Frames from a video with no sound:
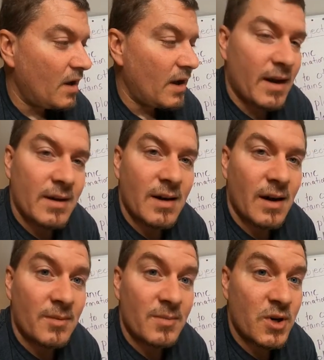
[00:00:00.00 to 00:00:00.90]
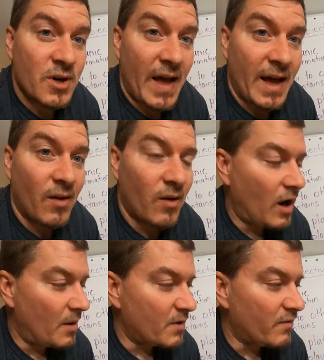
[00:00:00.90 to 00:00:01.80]
And during that
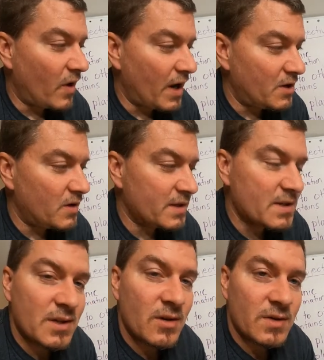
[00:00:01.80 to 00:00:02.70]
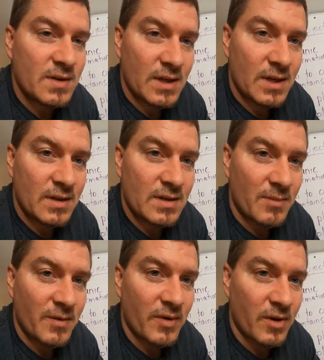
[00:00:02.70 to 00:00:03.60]
helicopter flight, you could still see some
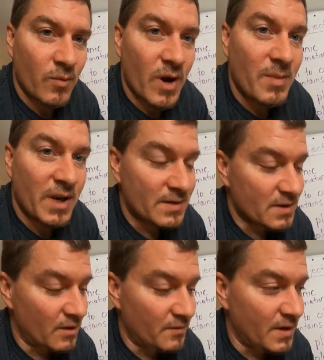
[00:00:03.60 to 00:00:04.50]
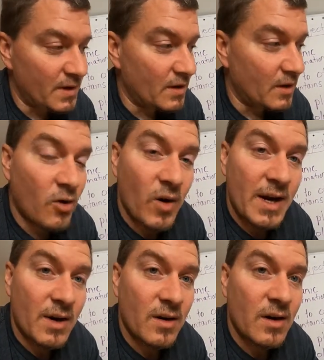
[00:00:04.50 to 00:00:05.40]
of the remnants of the
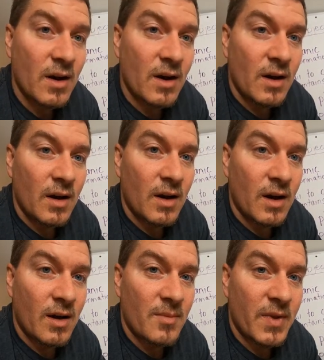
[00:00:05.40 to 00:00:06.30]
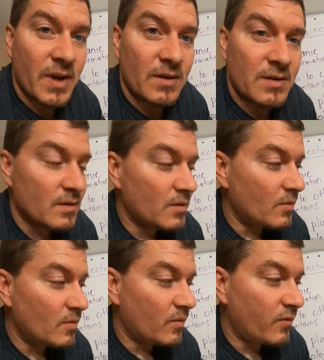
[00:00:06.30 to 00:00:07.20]
crater that
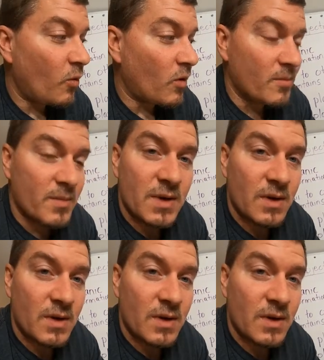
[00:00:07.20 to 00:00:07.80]
formed